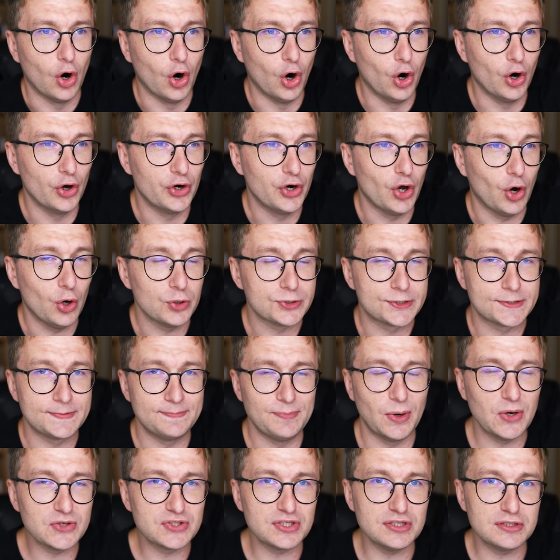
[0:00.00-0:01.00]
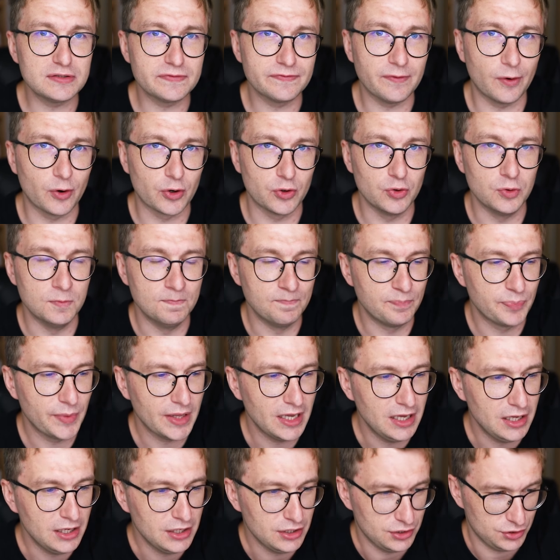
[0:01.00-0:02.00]
on Osmosis forum,
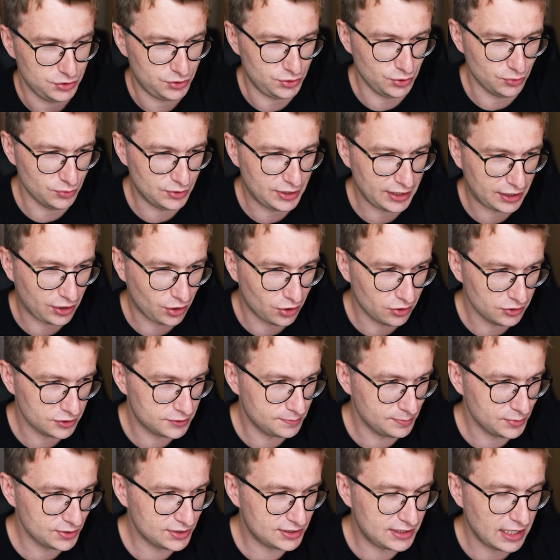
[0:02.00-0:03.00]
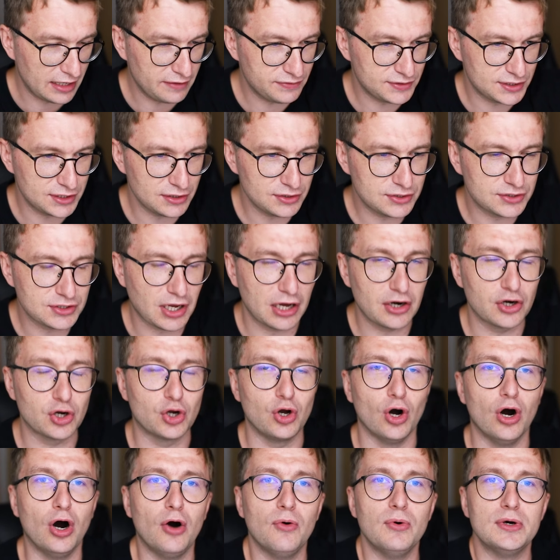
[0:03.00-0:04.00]
so the Cosmos dev cells can
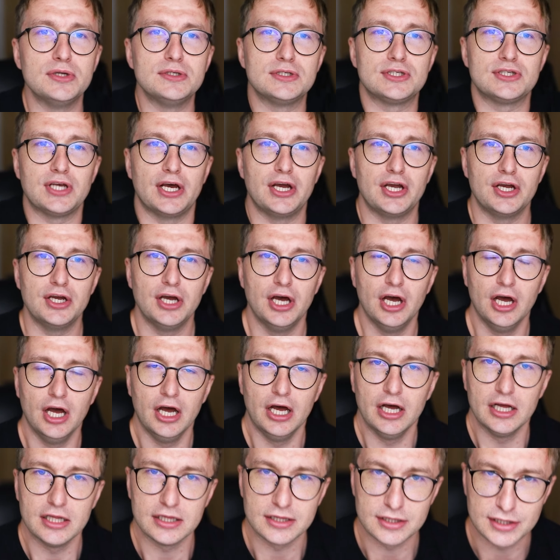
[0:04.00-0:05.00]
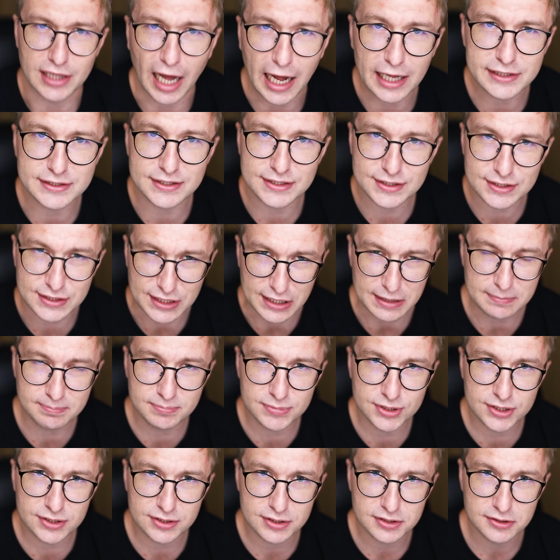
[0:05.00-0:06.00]
go and say, that
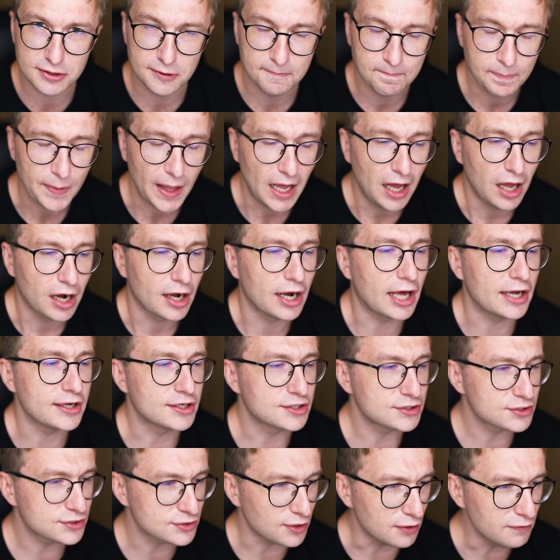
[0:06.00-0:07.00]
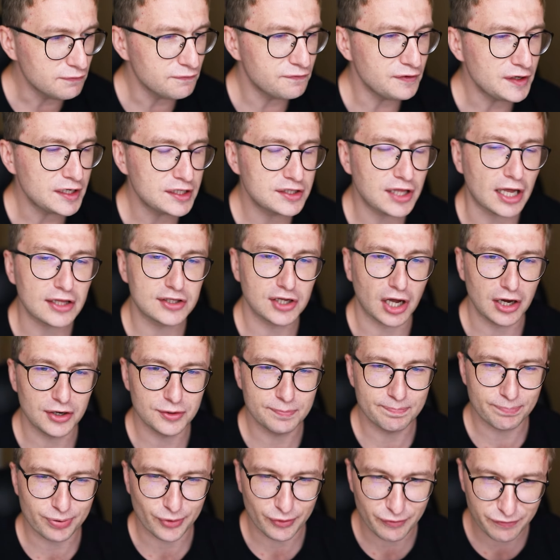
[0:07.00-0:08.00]
seems like something that
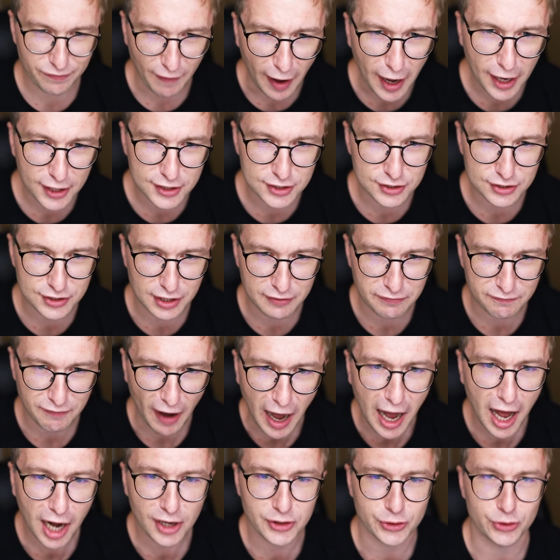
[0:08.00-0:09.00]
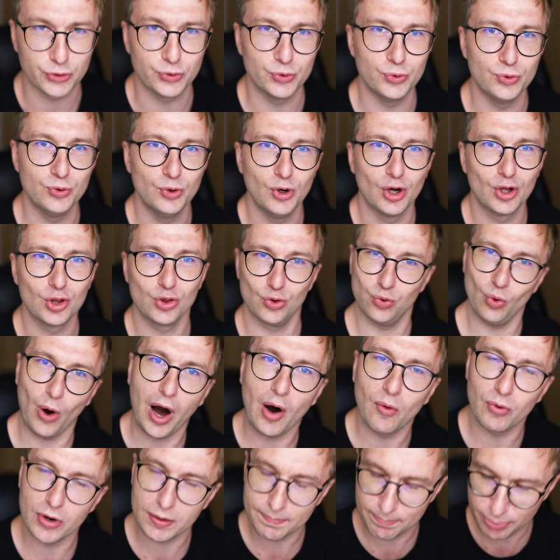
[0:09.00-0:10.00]
can provide the value to
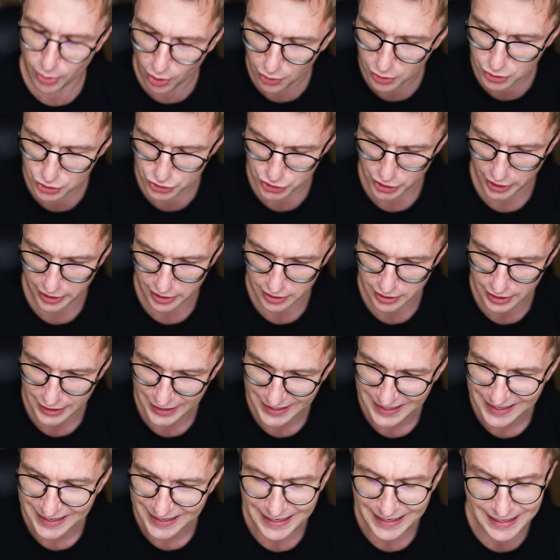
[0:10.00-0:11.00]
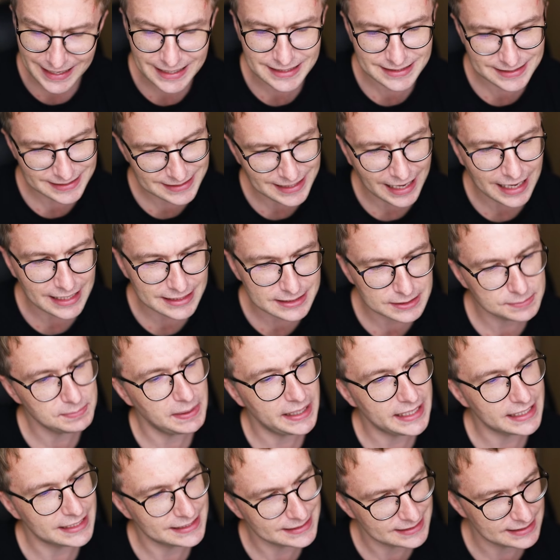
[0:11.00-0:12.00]
our blockchain. It does
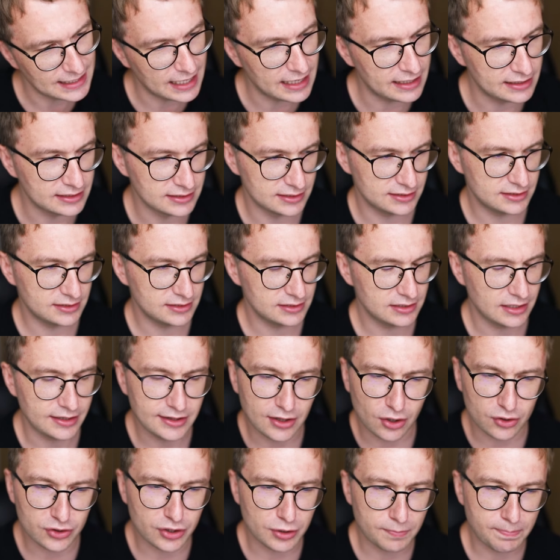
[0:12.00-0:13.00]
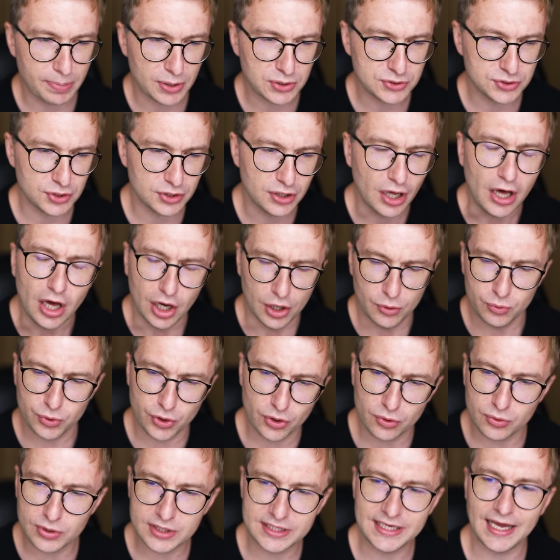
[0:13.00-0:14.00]
make sense. The other person,
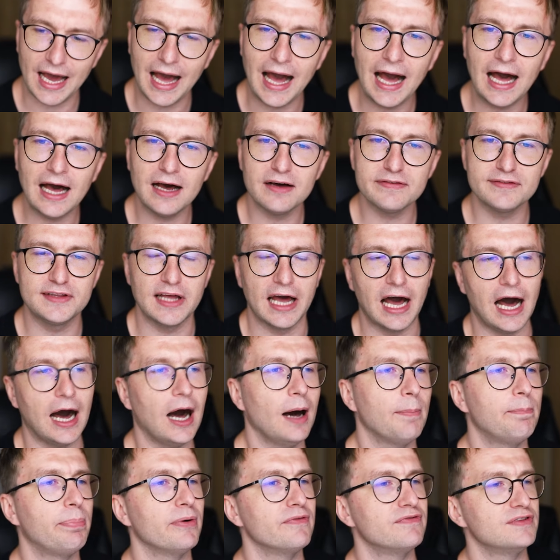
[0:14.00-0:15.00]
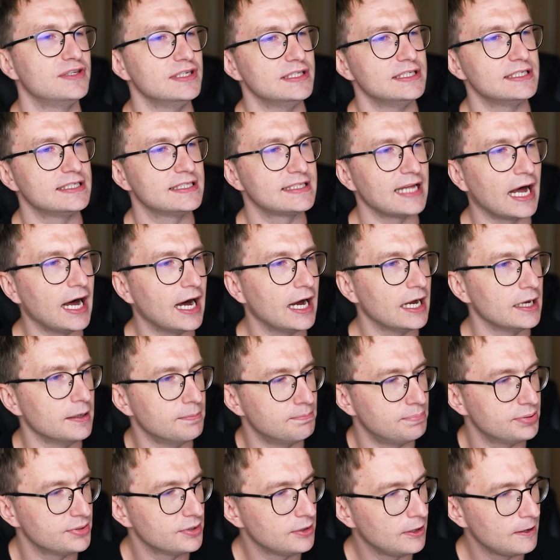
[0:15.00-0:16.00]
we already have the app of this
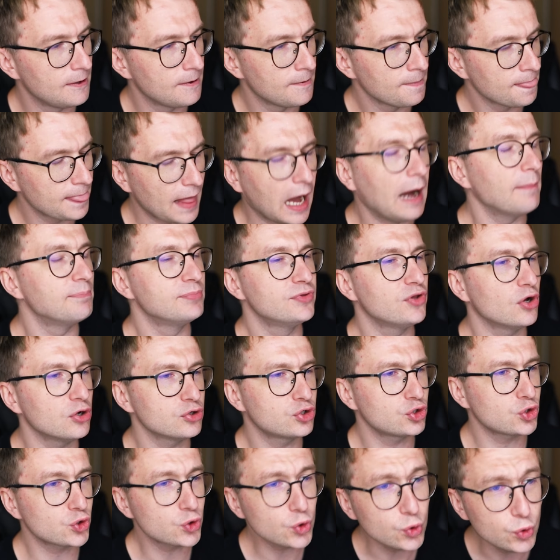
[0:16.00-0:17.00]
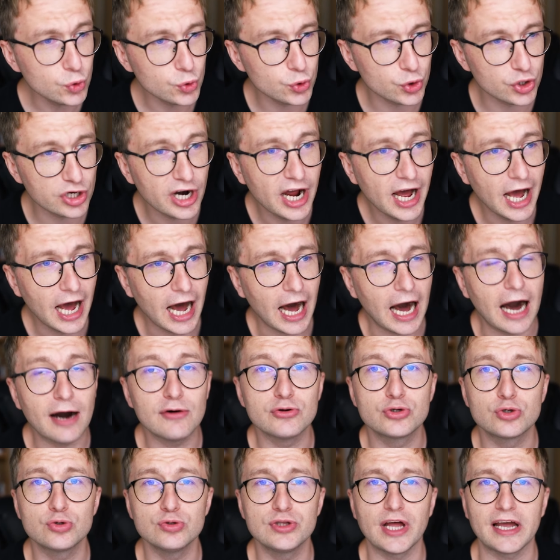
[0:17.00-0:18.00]
type. I'm not sure,
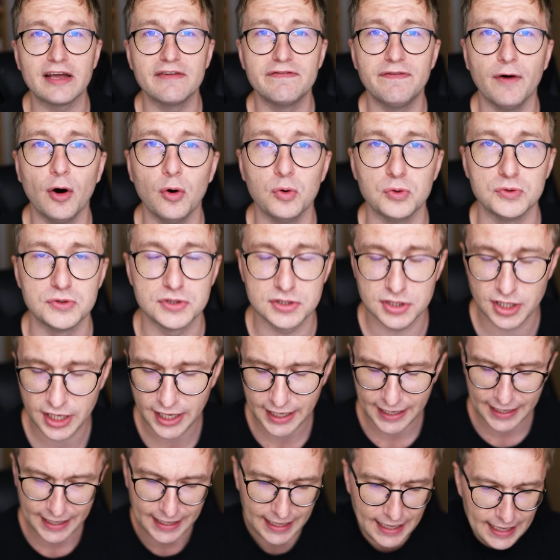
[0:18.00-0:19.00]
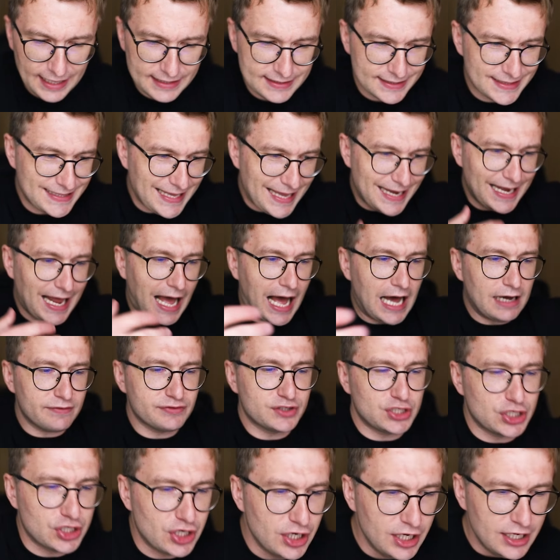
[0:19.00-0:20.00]
how should I vote? And then
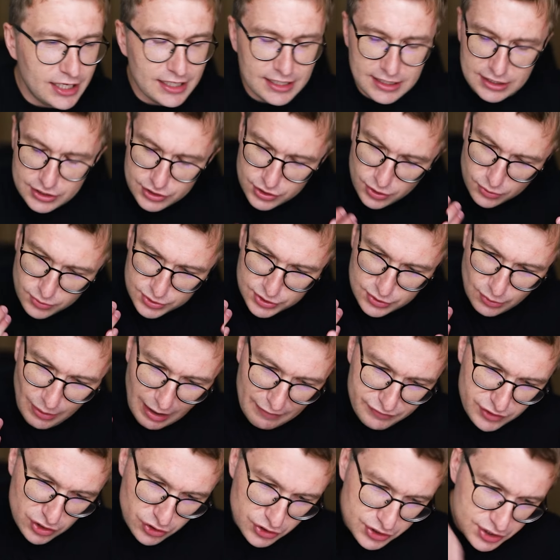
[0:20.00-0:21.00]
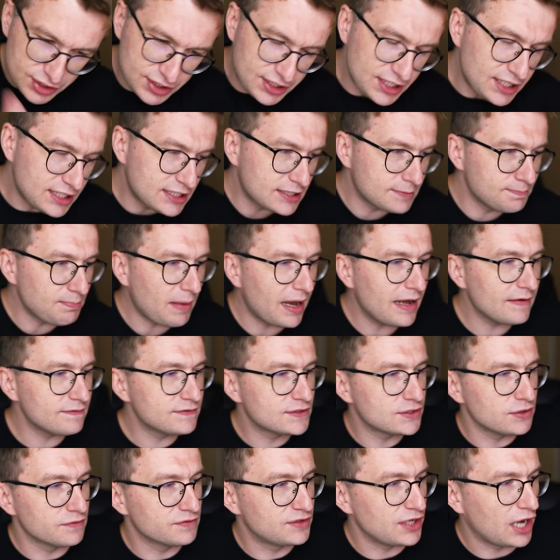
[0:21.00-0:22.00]
after 6
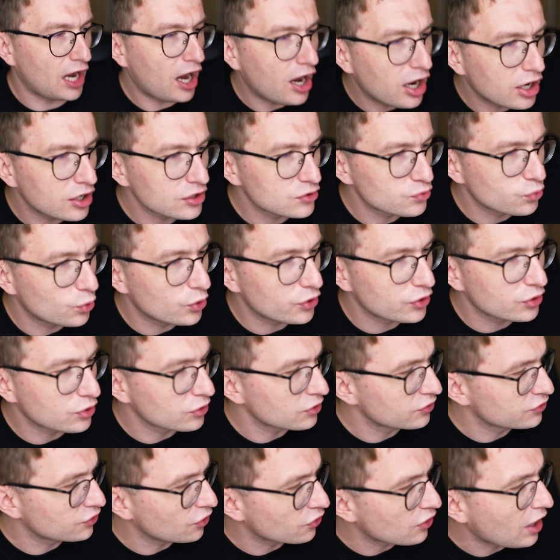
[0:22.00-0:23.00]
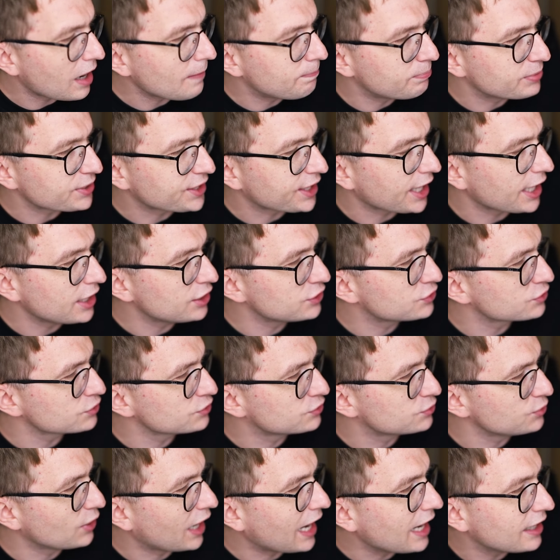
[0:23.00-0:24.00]
months of the hard work on your
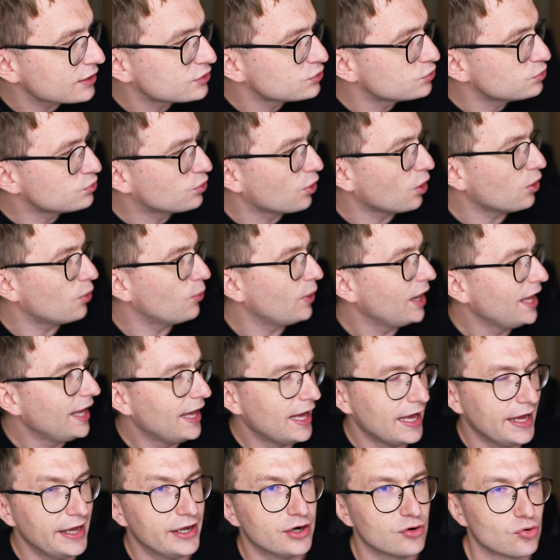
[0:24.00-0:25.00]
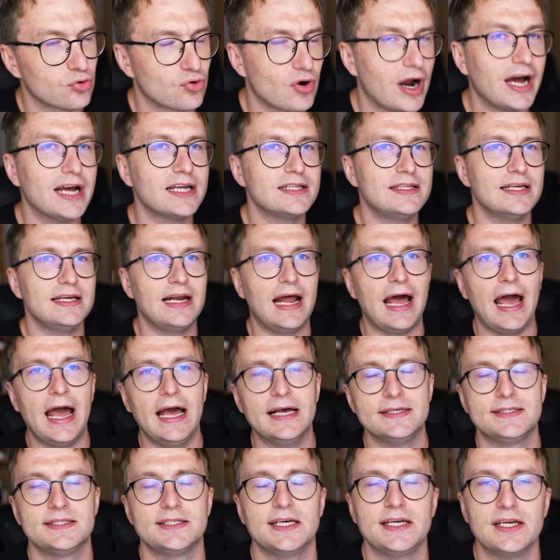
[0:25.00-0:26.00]
applications, you had to go and write an
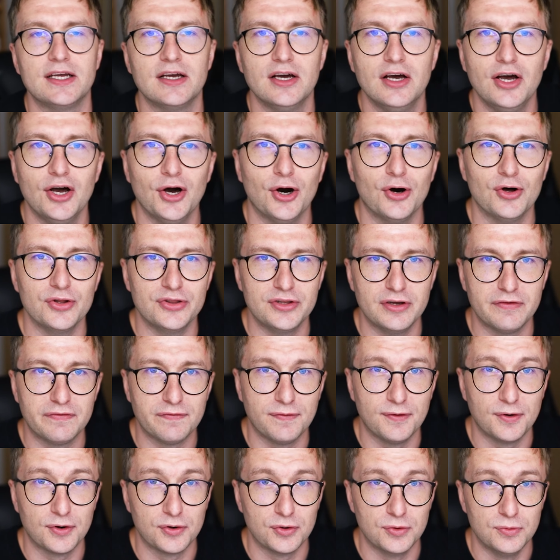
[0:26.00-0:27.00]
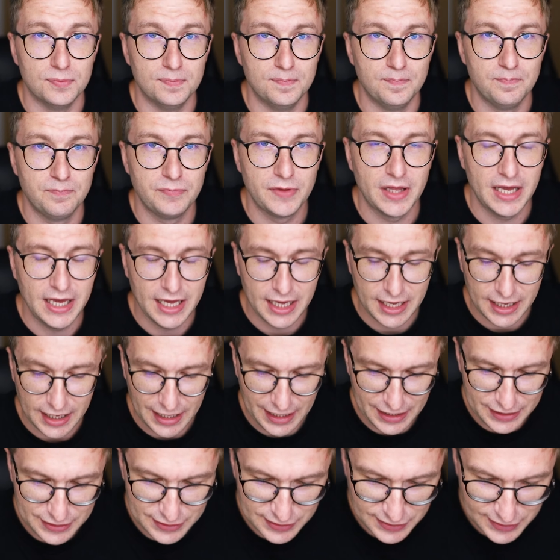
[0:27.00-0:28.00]
essay on the forum.
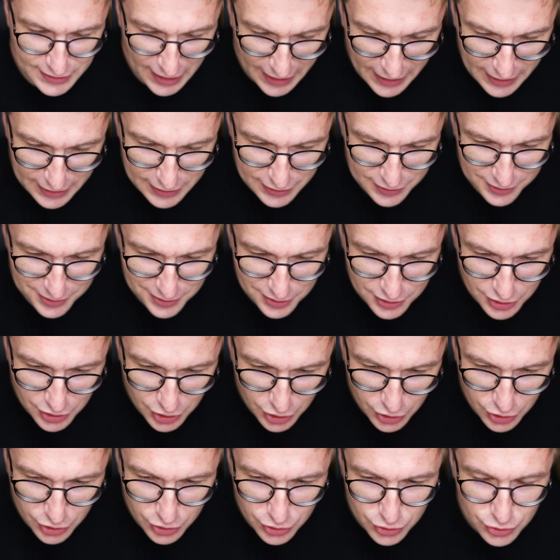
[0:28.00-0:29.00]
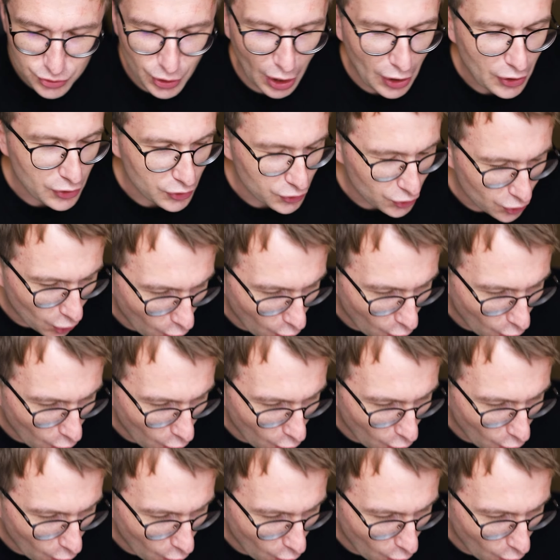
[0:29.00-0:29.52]
And then you are